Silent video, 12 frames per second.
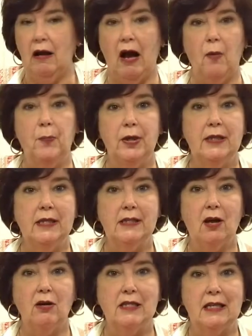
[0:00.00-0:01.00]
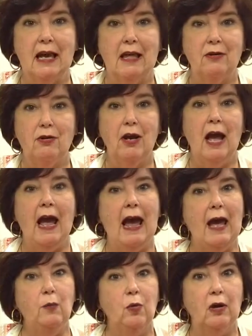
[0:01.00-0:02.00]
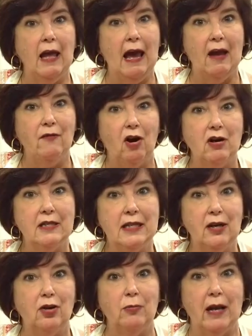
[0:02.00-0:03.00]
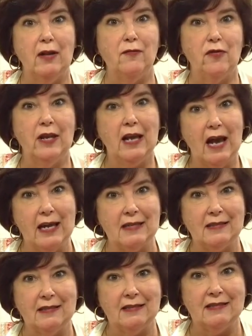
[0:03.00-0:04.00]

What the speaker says: I'll put this all together and we'll have our dinner ready for the night.